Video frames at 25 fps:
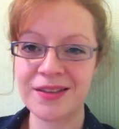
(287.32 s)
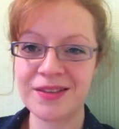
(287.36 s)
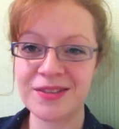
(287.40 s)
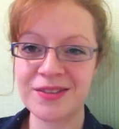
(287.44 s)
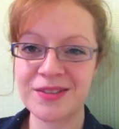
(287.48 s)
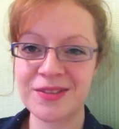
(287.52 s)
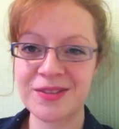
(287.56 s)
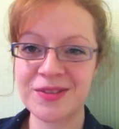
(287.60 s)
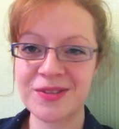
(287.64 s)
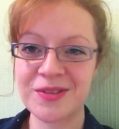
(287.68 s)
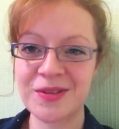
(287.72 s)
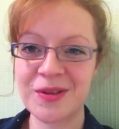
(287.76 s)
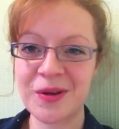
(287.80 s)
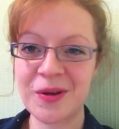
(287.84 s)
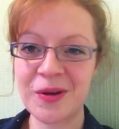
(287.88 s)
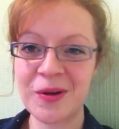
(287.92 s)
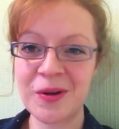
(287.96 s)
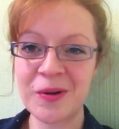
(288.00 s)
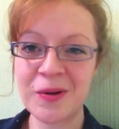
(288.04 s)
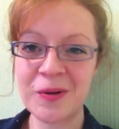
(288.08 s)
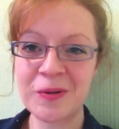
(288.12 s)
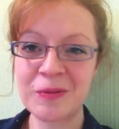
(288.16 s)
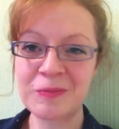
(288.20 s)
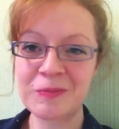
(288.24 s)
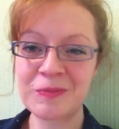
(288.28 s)

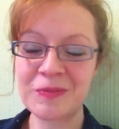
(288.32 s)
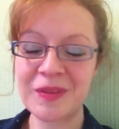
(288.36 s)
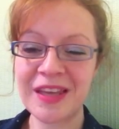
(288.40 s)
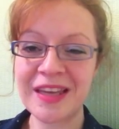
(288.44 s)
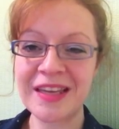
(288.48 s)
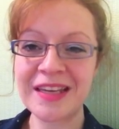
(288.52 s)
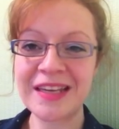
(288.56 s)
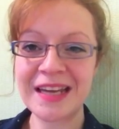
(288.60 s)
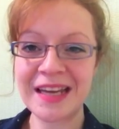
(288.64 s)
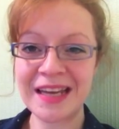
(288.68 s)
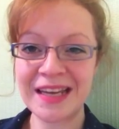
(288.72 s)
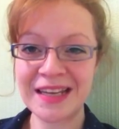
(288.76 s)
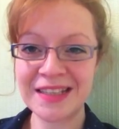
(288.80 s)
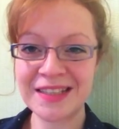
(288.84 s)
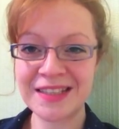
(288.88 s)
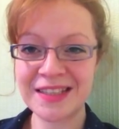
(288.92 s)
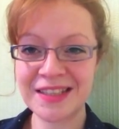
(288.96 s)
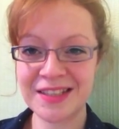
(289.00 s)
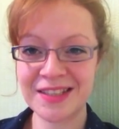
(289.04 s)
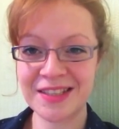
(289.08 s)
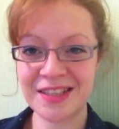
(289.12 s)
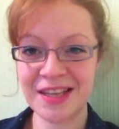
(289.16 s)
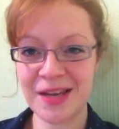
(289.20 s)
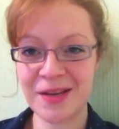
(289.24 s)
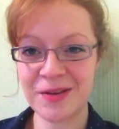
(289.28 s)
So it is a
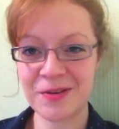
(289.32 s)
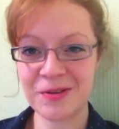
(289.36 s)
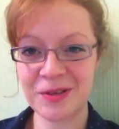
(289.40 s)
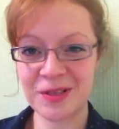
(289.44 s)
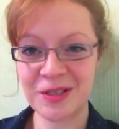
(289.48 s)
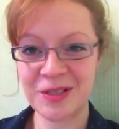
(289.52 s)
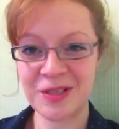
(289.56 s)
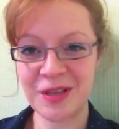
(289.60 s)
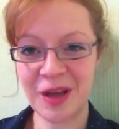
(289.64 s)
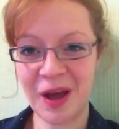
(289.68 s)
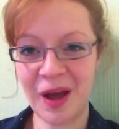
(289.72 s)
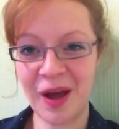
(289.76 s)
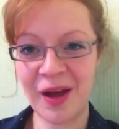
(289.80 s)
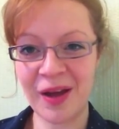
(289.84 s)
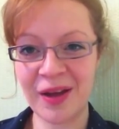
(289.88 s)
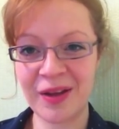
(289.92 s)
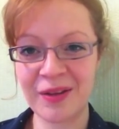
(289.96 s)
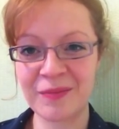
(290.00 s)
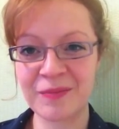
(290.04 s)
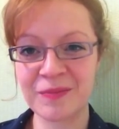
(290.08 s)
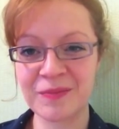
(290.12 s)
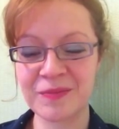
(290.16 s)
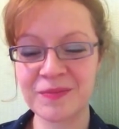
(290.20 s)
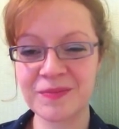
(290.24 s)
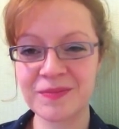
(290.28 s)
sacred
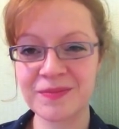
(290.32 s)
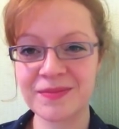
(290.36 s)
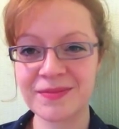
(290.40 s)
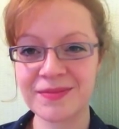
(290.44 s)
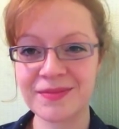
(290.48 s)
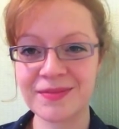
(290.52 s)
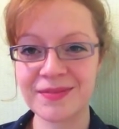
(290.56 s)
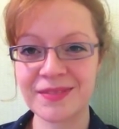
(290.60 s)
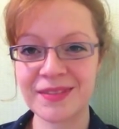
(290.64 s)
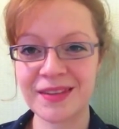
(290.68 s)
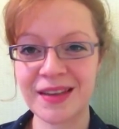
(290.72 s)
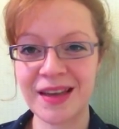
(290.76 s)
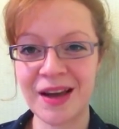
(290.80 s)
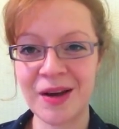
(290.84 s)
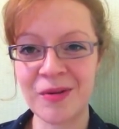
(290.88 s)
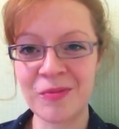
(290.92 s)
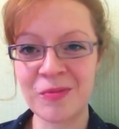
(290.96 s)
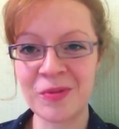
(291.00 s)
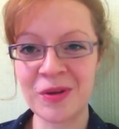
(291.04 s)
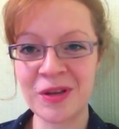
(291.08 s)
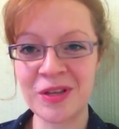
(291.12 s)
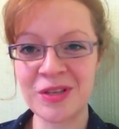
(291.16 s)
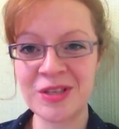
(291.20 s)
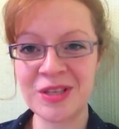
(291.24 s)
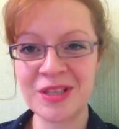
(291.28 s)
time, and
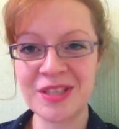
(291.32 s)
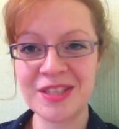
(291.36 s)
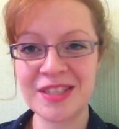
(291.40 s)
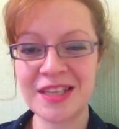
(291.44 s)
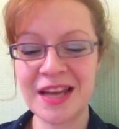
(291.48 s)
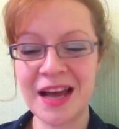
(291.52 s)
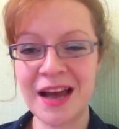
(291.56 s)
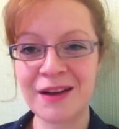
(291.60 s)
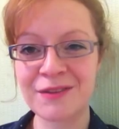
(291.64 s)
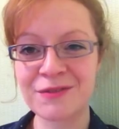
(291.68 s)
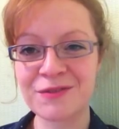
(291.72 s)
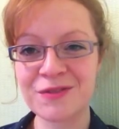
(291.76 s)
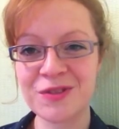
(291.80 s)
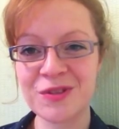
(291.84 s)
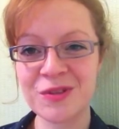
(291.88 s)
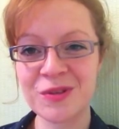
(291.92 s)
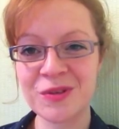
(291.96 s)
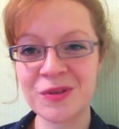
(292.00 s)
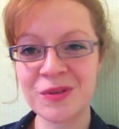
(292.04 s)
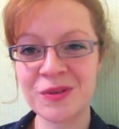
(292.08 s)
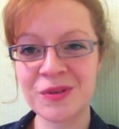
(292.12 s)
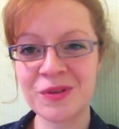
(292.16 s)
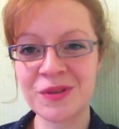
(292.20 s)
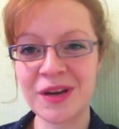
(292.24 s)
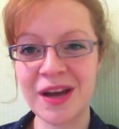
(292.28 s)
we just have
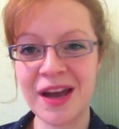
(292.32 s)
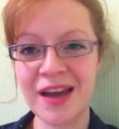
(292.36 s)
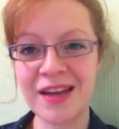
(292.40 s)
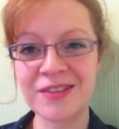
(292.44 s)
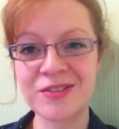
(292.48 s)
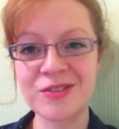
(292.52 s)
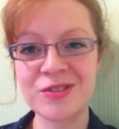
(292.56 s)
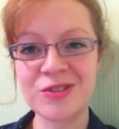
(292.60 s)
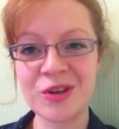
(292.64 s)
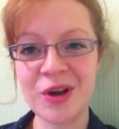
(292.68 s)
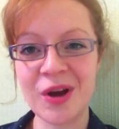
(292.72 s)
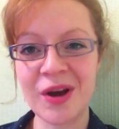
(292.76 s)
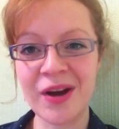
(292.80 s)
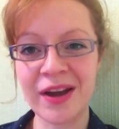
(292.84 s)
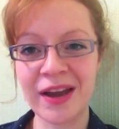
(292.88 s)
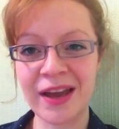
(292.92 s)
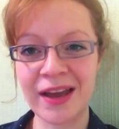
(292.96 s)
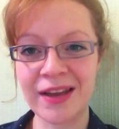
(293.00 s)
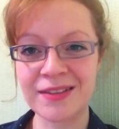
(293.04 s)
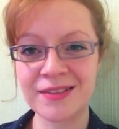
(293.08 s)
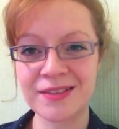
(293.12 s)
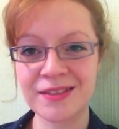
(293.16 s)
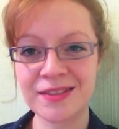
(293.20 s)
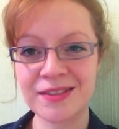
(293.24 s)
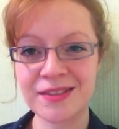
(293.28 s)
to enjoy
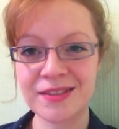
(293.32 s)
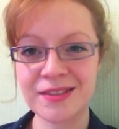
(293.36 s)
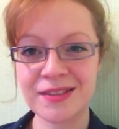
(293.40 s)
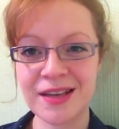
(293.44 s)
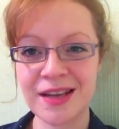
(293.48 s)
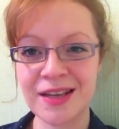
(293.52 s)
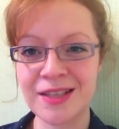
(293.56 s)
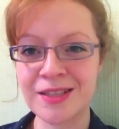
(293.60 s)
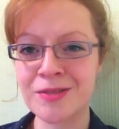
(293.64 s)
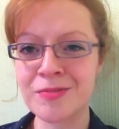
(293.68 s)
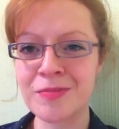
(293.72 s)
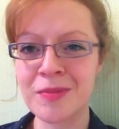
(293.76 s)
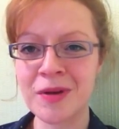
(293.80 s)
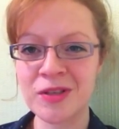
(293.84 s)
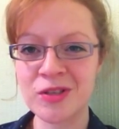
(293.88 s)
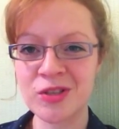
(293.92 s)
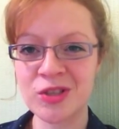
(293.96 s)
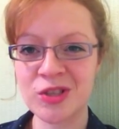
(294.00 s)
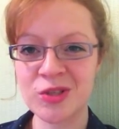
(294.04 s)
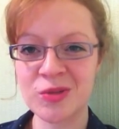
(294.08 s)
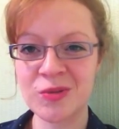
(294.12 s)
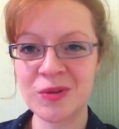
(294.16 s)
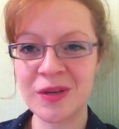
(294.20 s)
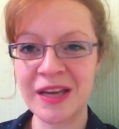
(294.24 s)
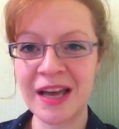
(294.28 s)
it as much
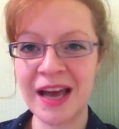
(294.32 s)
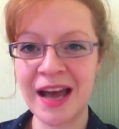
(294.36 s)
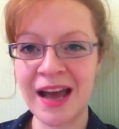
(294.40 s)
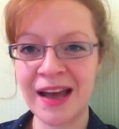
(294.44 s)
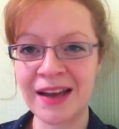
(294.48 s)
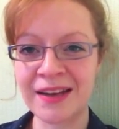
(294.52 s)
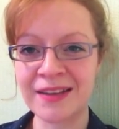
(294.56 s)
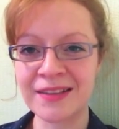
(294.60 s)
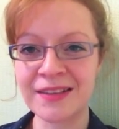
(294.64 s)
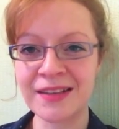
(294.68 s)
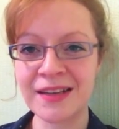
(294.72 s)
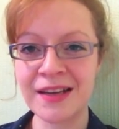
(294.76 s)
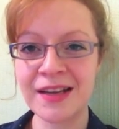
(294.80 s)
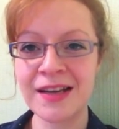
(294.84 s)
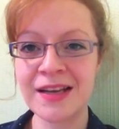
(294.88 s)
as we can.